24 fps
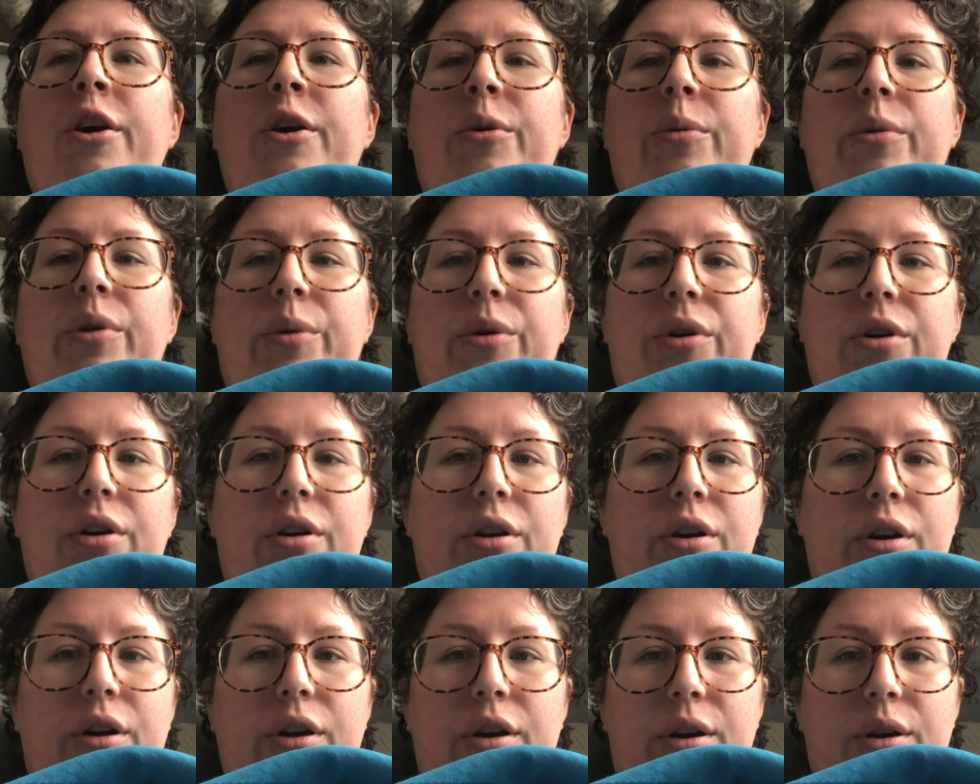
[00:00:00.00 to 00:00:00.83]
we were
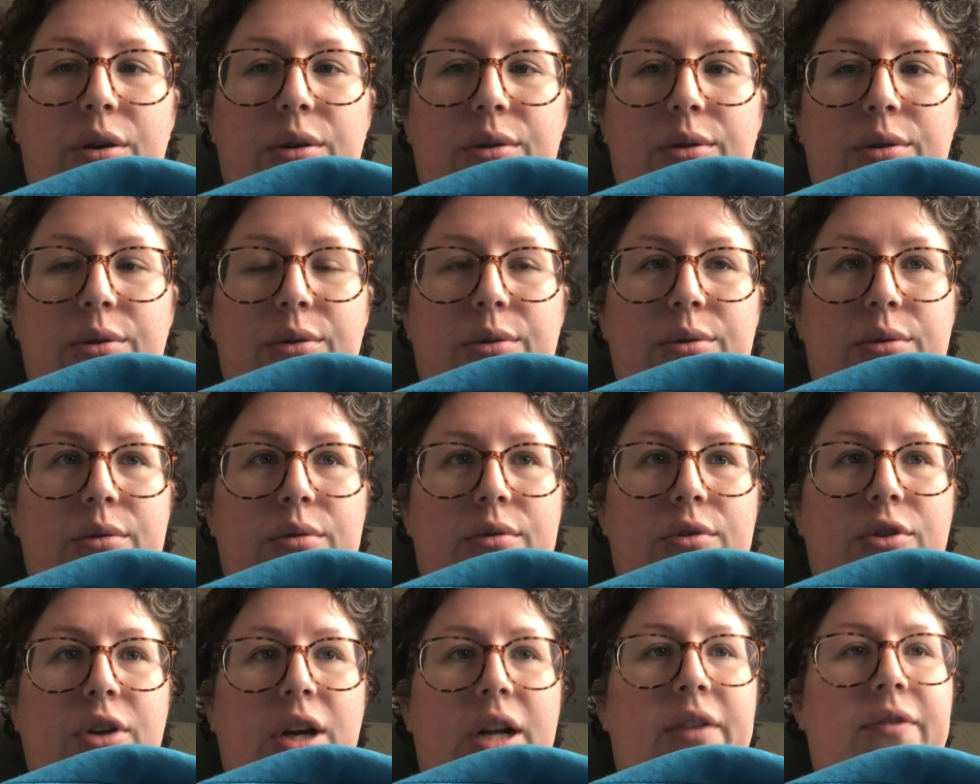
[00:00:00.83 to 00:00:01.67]
gonna go
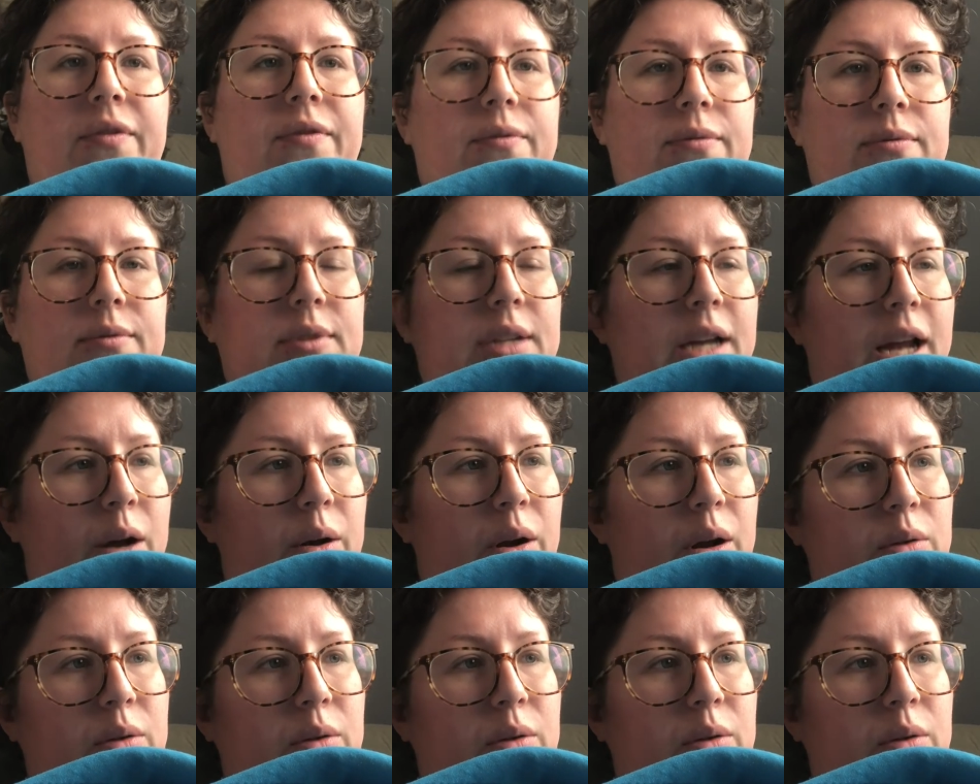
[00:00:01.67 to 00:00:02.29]
try to scout